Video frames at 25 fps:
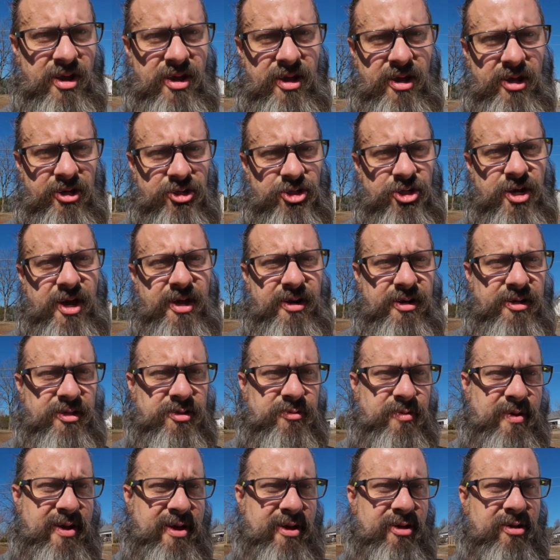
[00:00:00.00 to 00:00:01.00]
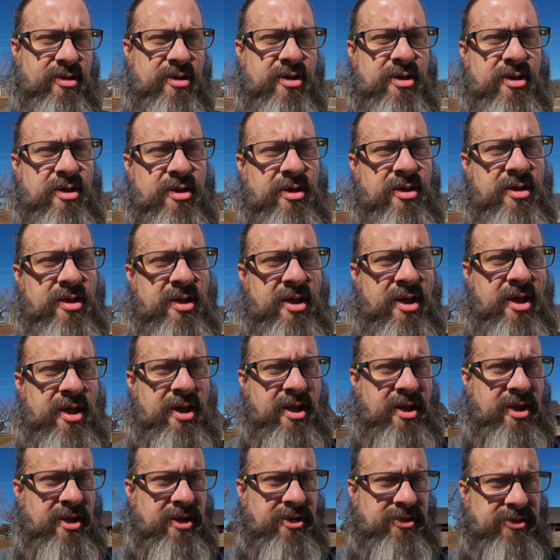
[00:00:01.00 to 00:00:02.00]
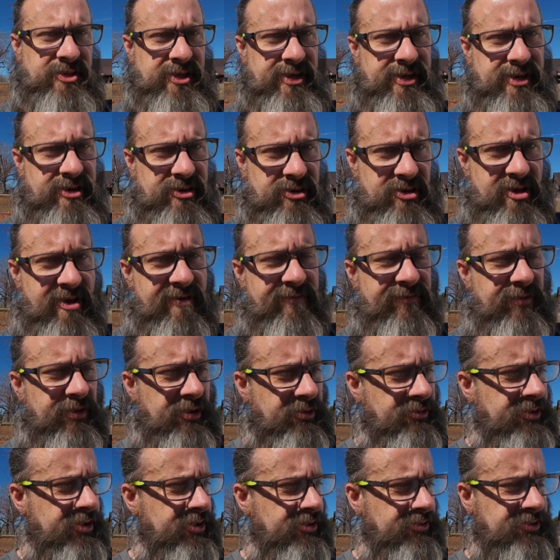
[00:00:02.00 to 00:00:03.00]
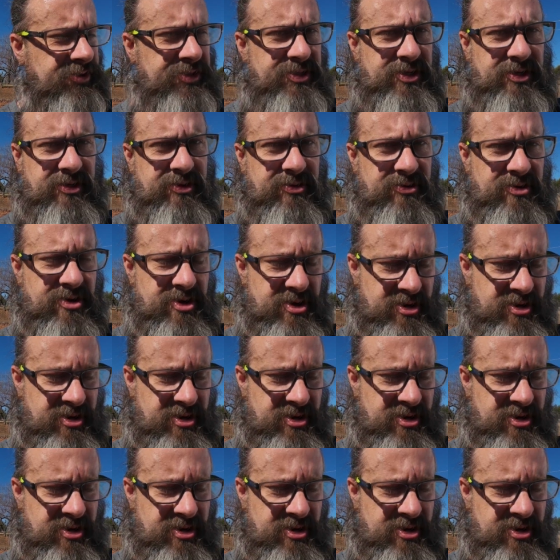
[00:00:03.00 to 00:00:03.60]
a shed as well. So I got to offload those two.